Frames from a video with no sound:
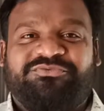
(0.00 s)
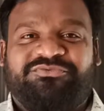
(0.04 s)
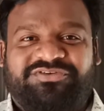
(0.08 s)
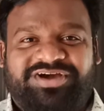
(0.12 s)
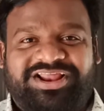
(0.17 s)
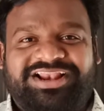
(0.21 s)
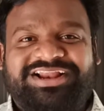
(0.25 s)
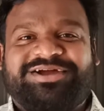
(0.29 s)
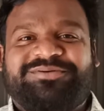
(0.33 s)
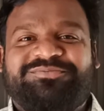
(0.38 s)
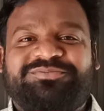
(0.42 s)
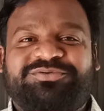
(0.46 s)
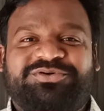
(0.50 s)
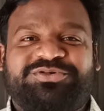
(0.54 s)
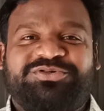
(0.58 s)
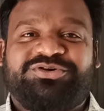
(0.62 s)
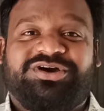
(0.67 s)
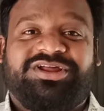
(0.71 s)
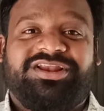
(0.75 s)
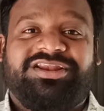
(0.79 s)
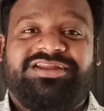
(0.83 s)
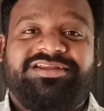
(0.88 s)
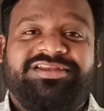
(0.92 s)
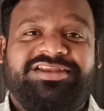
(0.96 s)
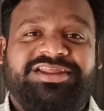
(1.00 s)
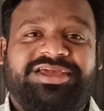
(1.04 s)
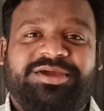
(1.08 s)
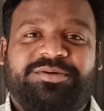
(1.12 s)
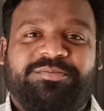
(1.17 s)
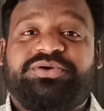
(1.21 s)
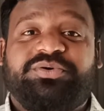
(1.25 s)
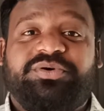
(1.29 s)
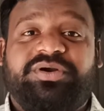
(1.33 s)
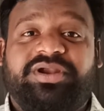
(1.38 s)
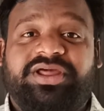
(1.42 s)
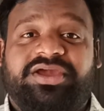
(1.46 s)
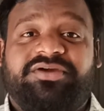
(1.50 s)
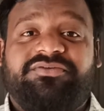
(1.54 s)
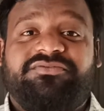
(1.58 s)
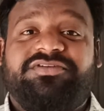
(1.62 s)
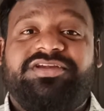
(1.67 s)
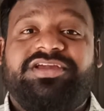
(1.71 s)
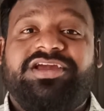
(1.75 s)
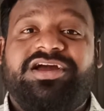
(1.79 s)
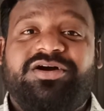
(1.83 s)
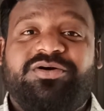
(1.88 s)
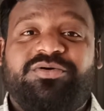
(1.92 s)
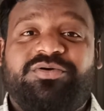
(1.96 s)
Welcome to Sure Learning. Today
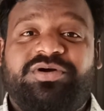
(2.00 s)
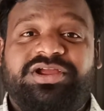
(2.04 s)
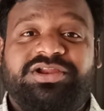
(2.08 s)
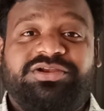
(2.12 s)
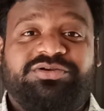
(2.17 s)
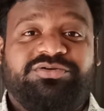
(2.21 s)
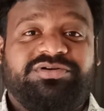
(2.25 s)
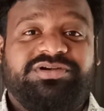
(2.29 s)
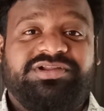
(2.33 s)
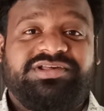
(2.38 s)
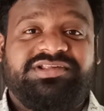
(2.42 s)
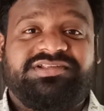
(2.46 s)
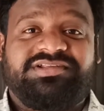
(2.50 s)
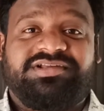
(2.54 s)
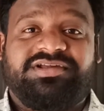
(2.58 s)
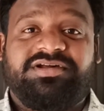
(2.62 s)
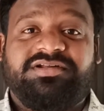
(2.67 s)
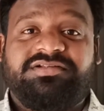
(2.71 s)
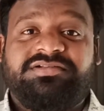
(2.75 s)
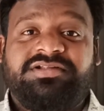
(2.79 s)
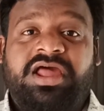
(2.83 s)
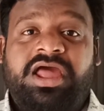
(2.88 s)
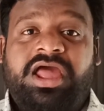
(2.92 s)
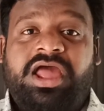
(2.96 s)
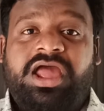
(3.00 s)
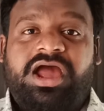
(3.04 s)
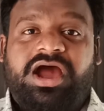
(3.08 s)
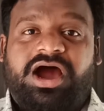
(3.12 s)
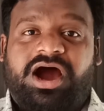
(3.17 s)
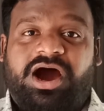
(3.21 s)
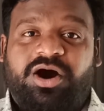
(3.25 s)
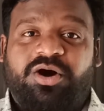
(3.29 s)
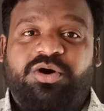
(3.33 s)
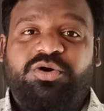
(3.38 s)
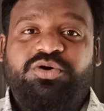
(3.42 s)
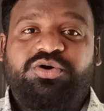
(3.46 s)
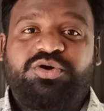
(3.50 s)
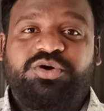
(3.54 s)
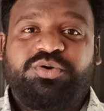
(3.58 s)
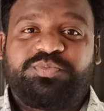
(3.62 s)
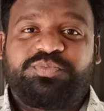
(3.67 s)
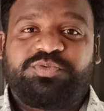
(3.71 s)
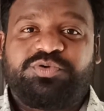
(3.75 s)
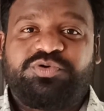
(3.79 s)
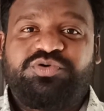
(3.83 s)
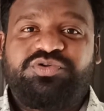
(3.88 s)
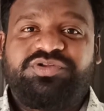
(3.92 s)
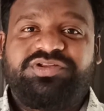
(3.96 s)
we are going to discuss how to
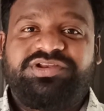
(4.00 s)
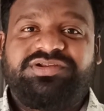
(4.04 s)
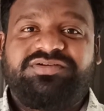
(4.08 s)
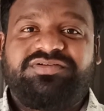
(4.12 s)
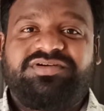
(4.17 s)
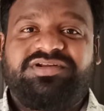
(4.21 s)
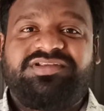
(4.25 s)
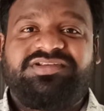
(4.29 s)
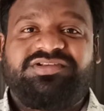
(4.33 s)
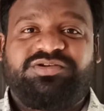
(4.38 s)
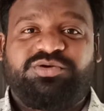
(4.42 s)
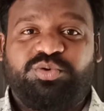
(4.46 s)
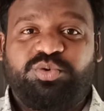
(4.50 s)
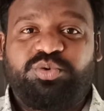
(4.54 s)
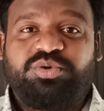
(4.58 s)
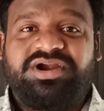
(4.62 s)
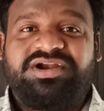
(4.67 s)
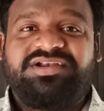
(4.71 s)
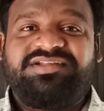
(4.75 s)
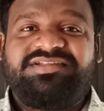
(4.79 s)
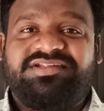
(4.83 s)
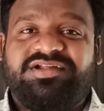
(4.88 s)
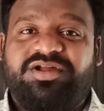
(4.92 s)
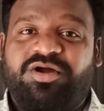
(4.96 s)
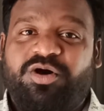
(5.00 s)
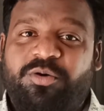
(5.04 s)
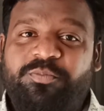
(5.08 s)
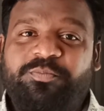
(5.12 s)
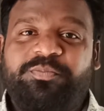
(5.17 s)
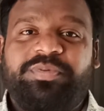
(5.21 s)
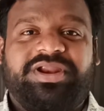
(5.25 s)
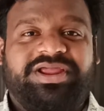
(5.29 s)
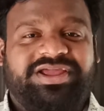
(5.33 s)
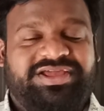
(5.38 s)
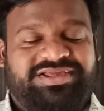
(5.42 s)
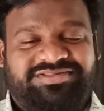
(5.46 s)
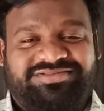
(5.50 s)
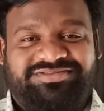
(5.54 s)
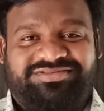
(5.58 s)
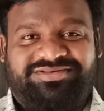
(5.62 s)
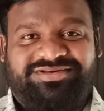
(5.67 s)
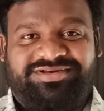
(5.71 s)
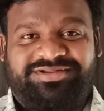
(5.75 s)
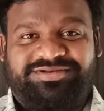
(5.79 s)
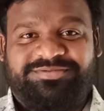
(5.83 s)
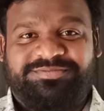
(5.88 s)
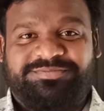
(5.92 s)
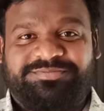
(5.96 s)
boost your students'
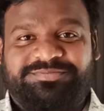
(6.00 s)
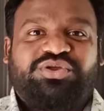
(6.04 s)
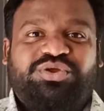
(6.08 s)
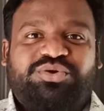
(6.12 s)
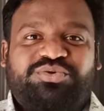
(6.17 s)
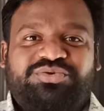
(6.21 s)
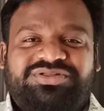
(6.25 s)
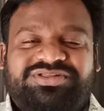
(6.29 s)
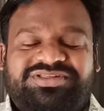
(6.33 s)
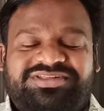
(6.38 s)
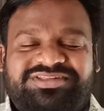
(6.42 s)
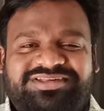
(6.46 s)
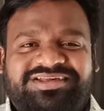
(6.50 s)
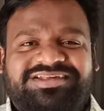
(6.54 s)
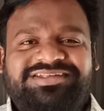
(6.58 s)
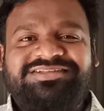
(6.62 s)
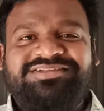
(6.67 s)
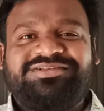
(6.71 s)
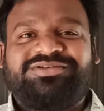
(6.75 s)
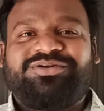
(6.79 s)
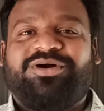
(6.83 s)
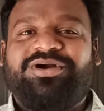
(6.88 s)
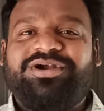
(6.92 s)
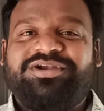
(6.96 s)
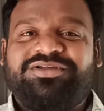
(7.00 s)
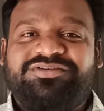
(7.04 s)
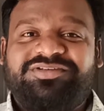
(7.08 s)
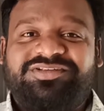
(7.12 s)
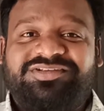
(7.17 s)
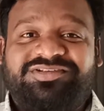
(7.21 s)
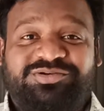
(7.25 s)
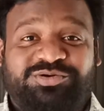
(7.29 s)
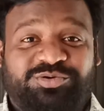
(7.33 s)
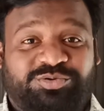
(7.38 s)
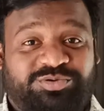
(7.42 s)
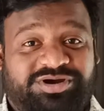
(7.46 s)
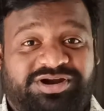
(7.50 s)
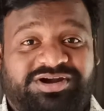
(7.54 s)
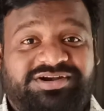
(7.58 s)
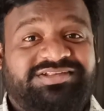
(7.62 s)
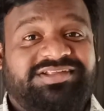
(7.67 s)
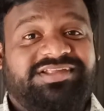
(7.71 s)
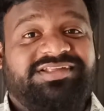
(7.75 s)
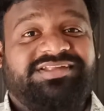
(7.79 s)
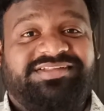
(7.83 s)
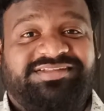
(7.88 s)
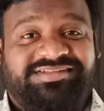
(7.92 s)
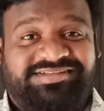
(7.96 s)
comprehension. So you just taught your students
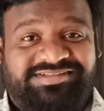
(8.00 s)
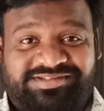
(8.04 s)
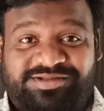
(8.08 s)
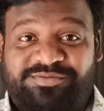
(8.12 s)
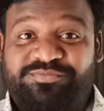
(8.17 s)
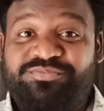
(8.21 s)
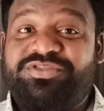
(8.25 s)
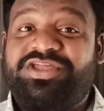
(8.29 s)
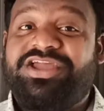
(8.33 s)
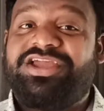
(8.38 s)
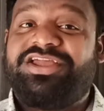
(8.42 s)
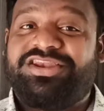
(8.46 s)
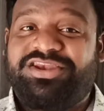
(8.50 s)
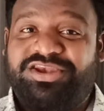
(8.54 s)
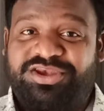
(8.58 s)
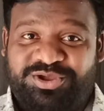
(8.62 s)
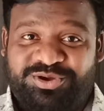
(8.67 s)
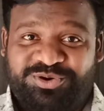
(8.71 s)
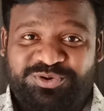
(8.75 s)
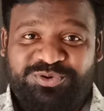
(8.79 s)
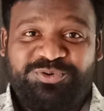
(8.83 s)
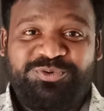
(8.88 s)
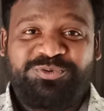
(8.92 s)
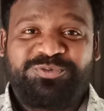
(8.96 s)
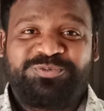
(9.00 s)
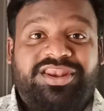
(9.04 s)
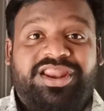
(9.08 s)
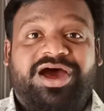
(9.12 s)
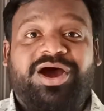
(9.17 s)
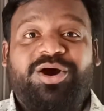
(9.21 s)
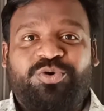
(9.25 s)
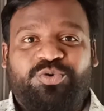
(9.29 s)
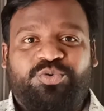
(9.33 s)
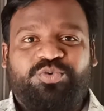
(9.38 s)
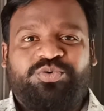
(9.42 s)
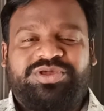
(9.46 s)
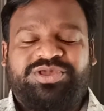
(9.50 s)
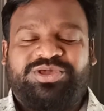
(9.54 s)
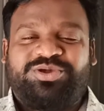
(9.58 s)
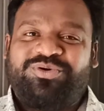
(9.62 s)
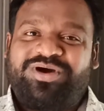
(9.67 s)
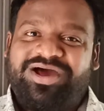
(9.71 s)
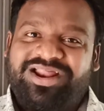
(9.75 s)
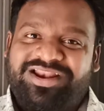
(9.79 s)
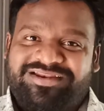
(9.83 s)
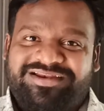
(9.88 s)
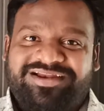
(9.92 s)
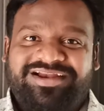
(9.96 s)
something new. Now you
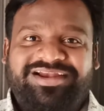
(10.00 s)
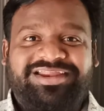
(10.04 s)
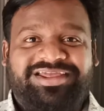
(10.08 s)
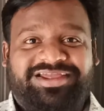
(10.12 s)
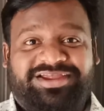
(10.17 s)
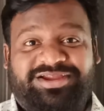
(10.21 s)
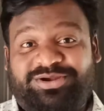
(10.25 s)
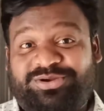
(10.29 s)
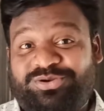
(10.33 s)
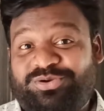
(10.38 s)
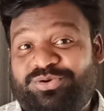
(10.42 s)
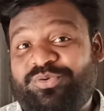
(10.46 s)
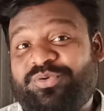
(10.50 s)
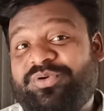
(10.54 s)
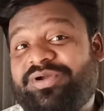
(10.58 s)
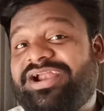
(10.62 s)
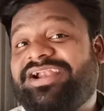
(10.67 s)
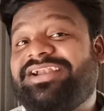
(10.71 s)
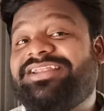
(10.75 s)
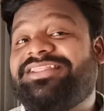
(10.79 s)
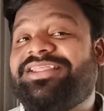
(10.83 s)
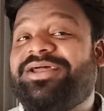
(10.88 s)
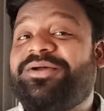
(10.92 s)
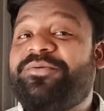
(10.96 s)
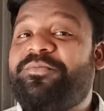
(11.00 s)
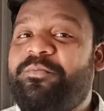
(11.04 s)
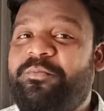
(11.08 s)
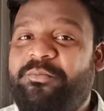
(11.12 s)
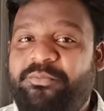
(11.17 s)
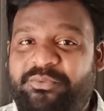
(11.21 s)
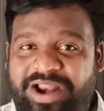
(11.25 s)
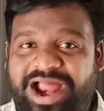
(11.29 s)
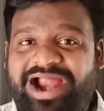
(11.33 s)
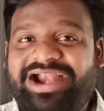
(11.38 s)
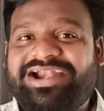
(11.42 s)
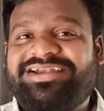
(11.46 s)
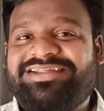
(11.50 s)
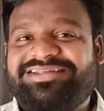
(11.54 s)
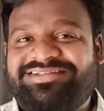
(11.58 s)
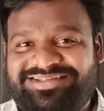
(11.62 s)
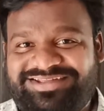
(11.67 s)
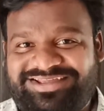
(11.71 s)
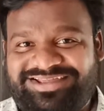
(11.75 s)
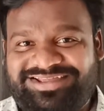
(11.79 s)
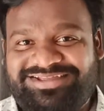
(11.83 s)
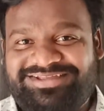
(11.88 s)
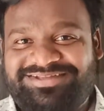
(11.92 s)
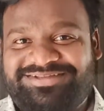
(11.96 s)
are ready to get them
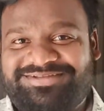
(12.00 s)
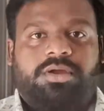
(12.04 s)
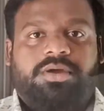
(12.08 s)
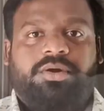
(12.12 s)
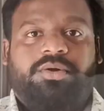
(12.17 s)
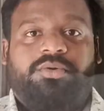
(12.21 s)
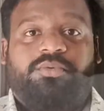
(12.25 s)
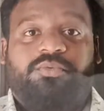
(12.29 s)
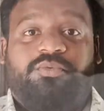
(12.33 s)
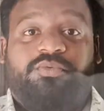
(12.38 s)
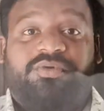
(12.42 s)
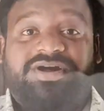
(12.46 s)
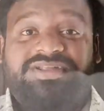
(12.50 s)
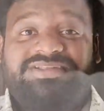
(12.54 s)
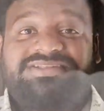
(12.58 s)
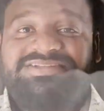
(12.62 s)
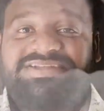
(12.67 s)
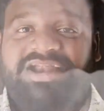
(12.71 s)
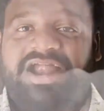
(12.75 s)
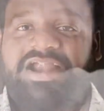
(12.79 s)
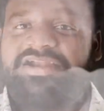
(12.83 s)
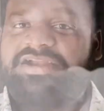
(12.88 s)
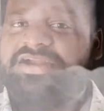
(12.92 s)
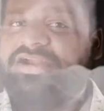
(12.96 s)
practicing. One standard